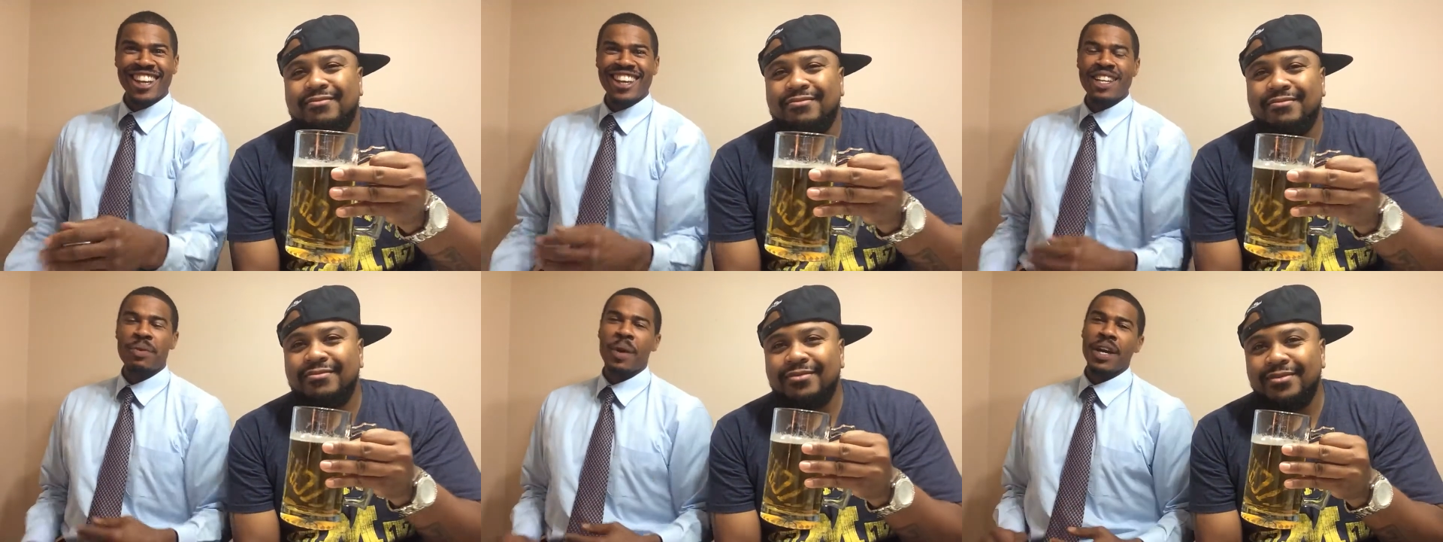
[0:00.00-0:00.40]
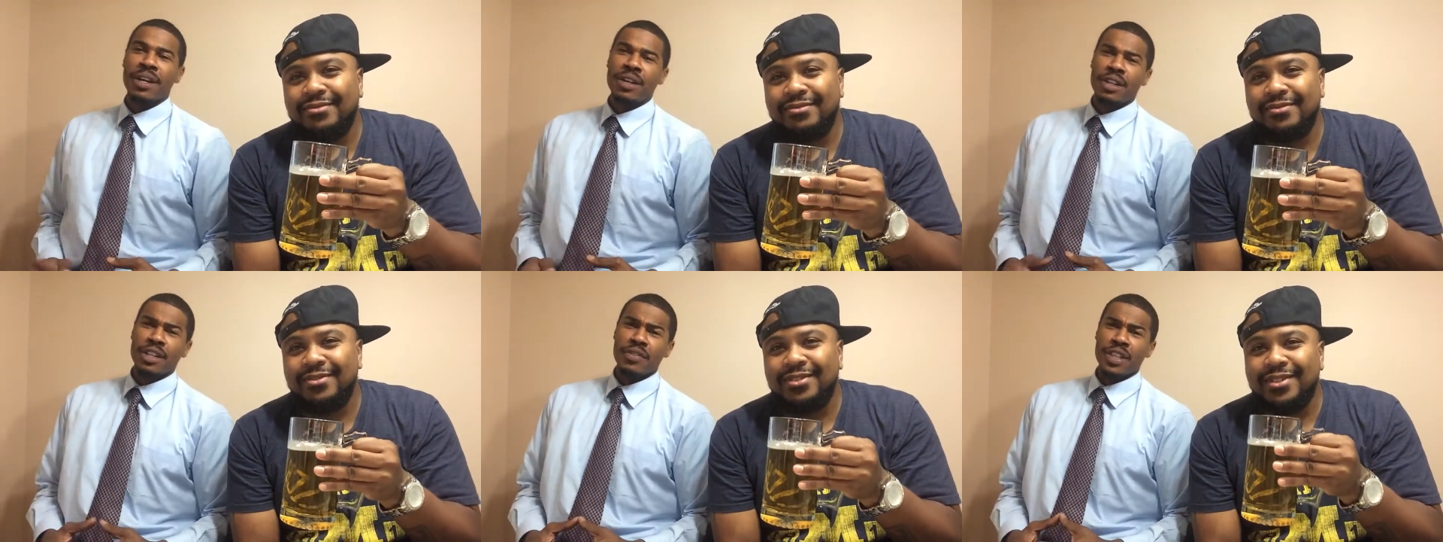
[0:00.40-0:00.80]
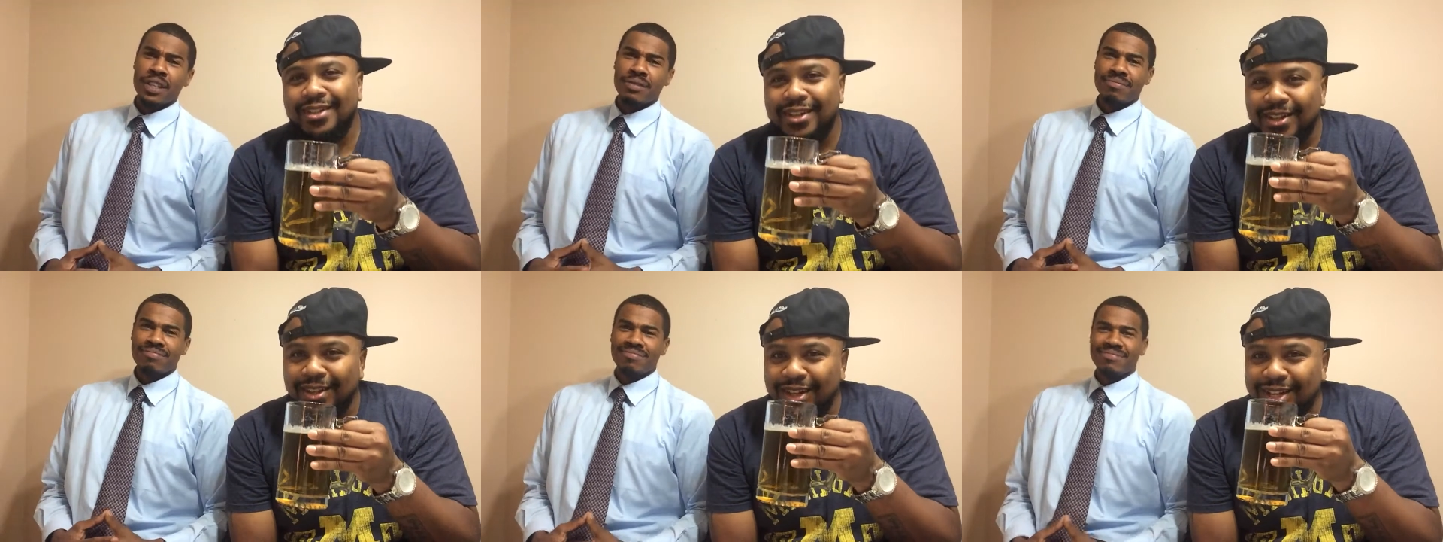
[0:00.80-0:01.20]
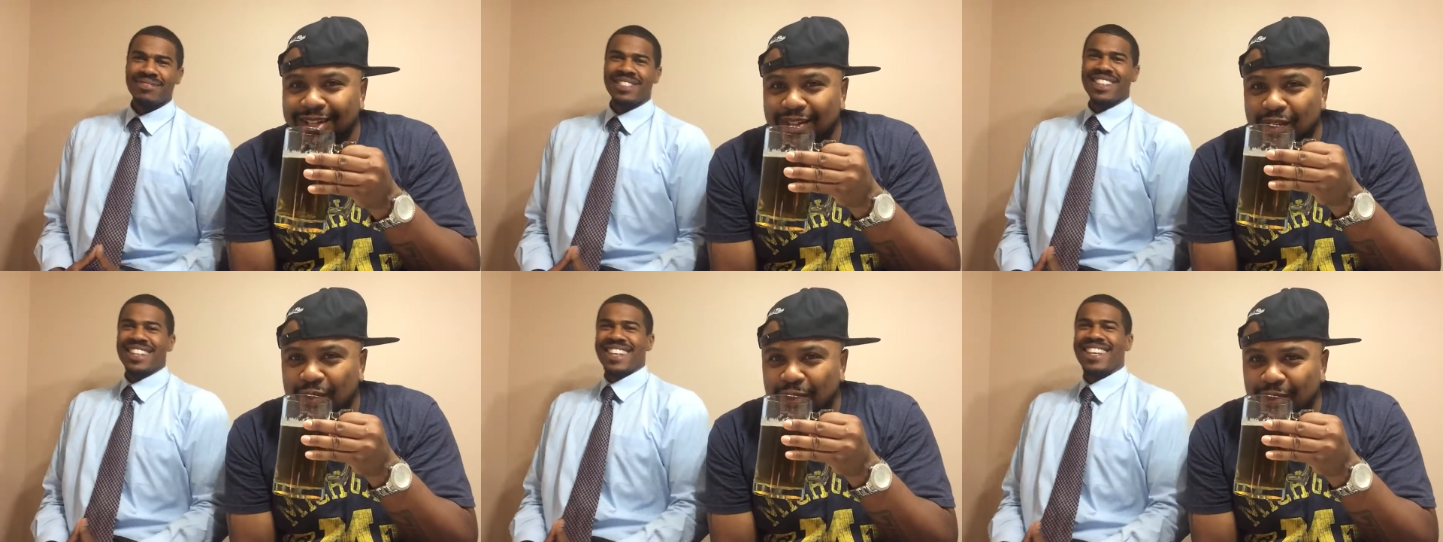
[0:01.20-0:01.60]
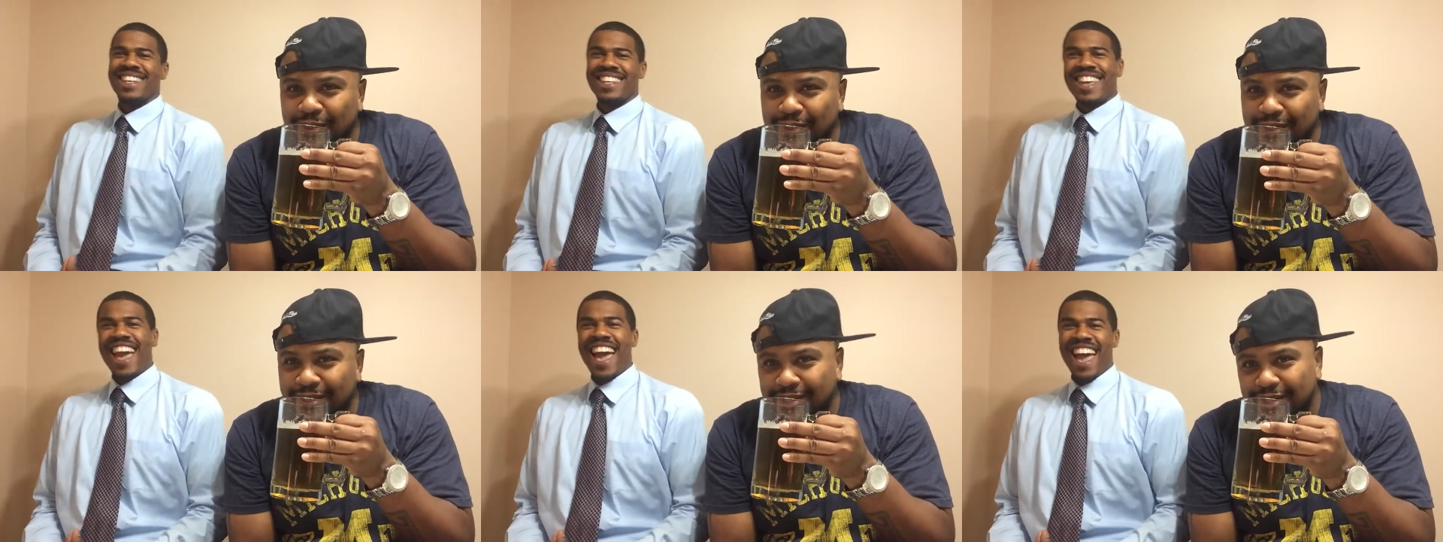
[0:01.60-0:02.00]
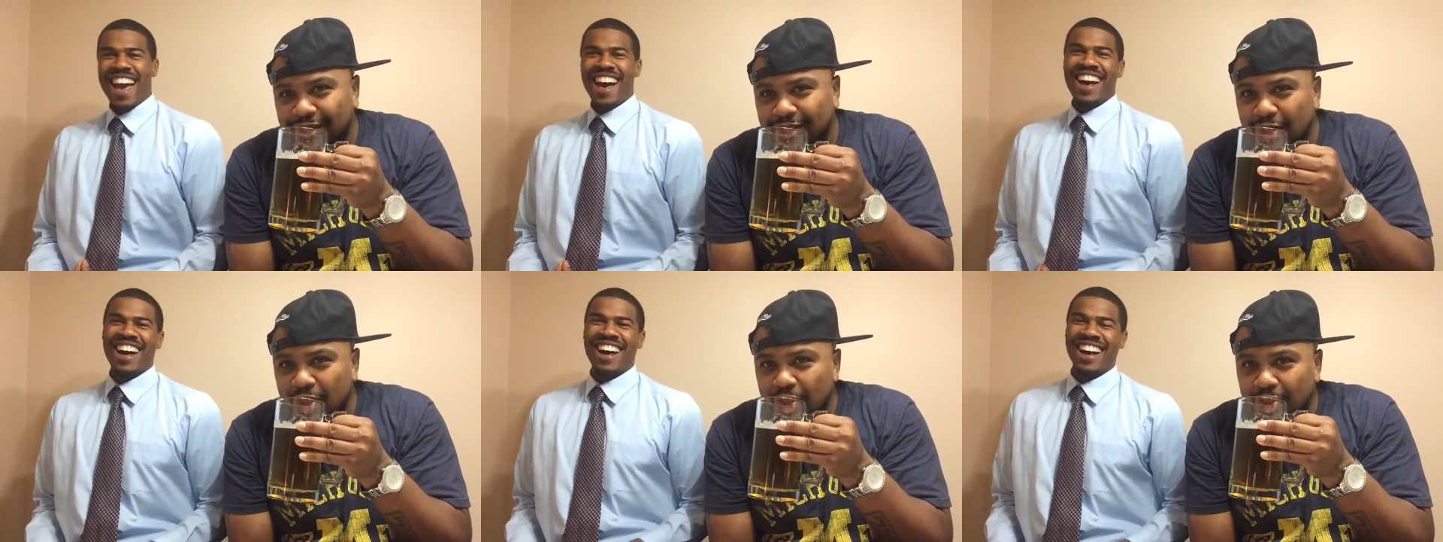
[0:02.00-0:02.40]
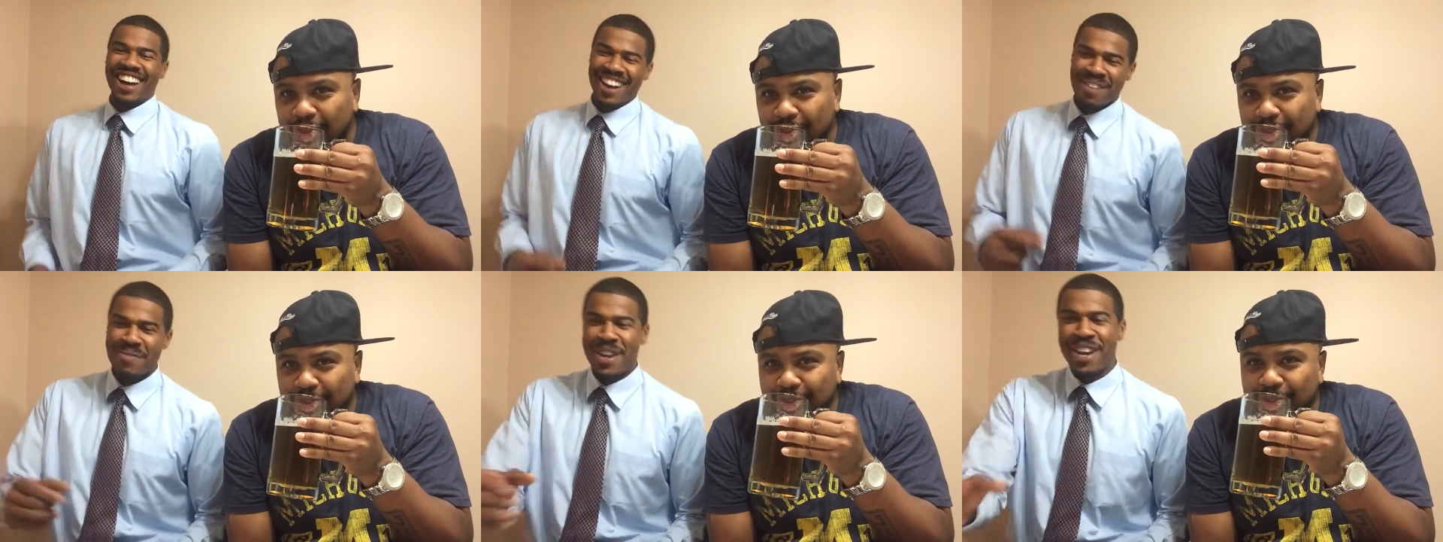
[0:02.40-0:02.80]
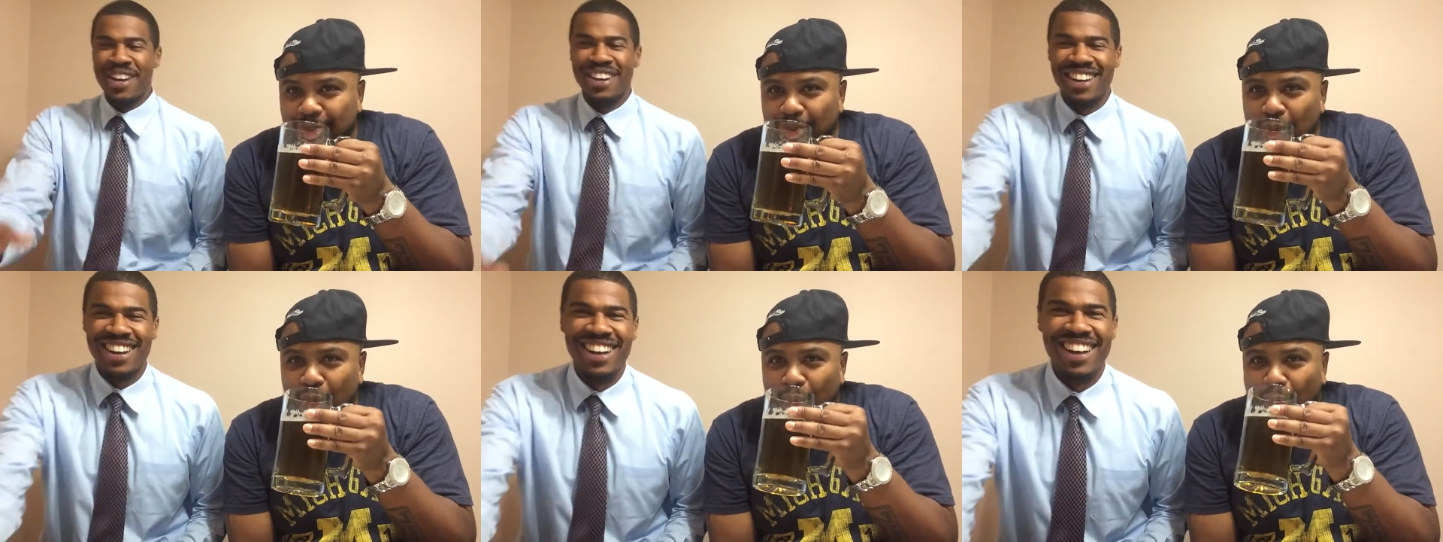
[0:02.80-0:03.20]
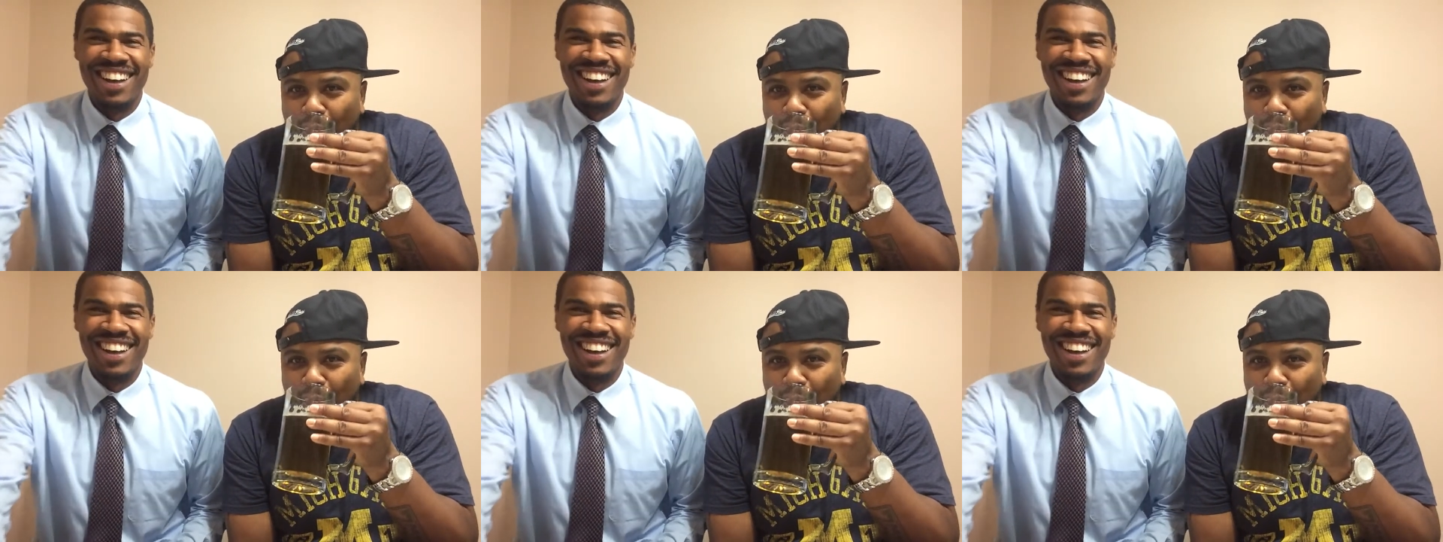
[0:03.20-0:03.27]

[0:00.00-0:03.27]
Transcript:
Speaker 1: Anyway, good evening. Yeah, I'm here.